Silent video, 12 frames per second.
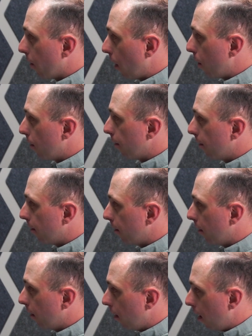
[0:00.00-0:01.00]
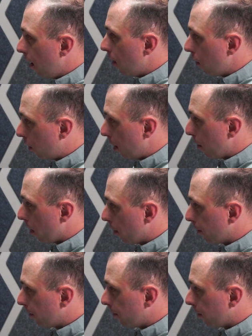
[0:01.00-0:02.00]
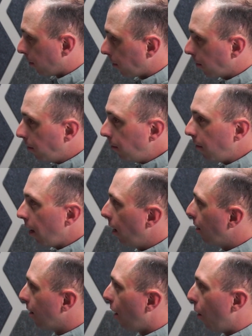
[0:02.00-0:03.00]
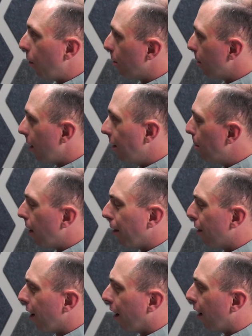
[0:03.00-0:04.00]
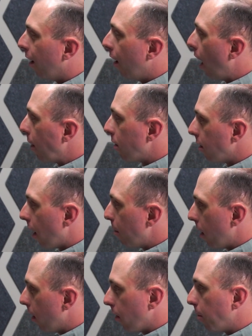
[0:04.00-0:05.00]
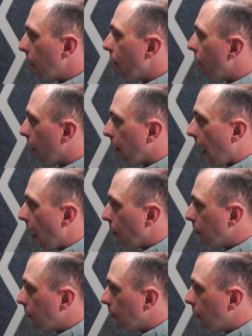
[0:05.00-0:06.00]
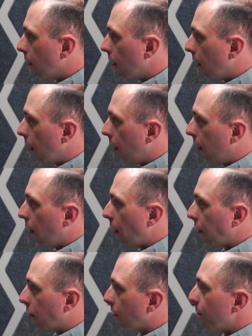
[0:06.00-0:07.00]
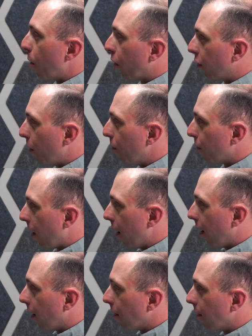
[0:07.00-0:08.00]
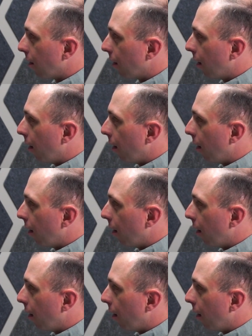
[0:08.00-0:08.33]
vote in the chamber. This has been a thing ever since I've been here. This has been a thing in the House. Not just the Mark Jones ratings,